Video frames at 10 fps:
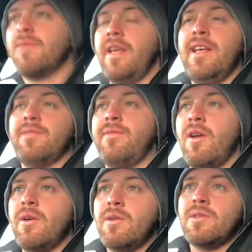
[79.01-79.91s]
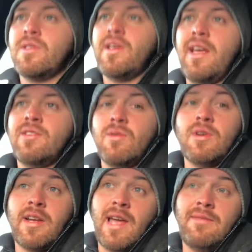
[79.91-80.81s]
It follows a talk
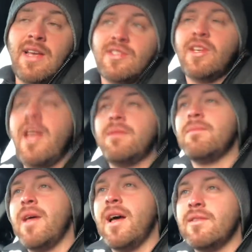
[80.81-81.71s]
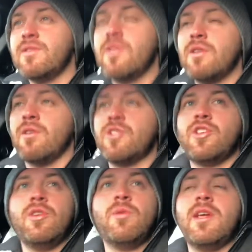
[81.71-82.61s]
I gave yesterday at Gloucestershire
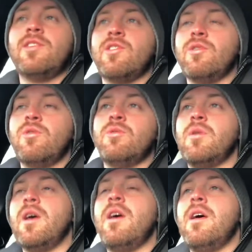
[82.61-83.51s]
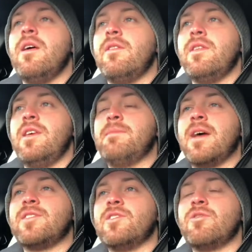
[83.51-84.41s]
Uni to the
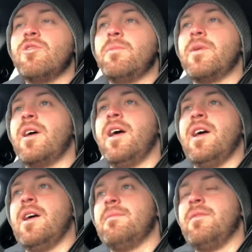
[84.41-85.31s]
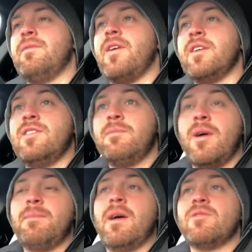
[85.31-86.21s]
Masters Group, invited in by
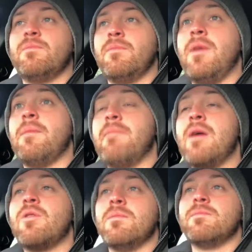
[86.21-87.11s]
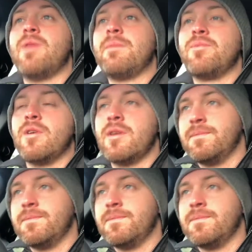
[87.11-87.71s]
Malcolm Bradbrook,